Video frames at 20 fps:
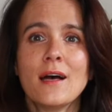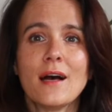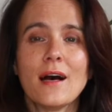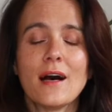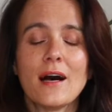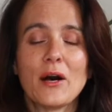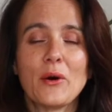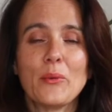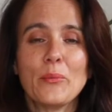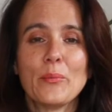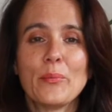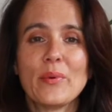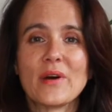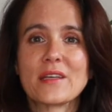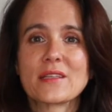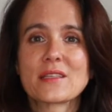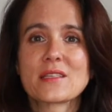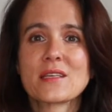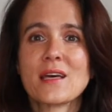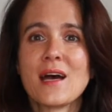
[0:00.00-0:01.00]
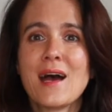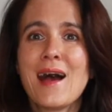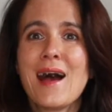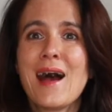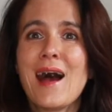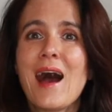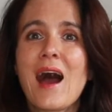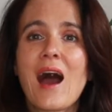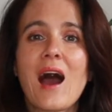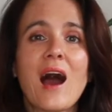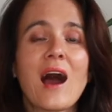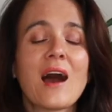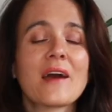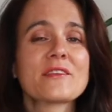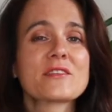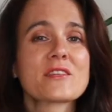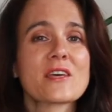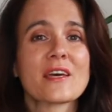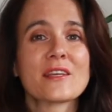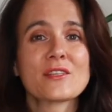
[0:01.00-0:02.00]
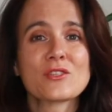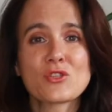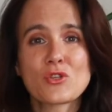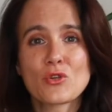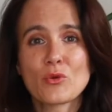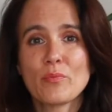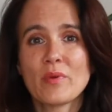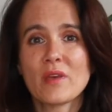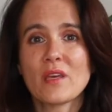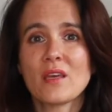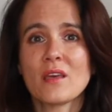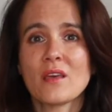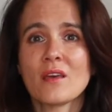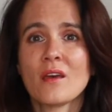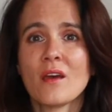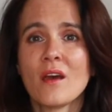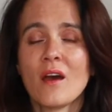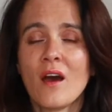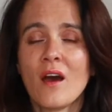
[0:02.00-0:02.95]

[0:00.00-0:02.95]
But I tend to be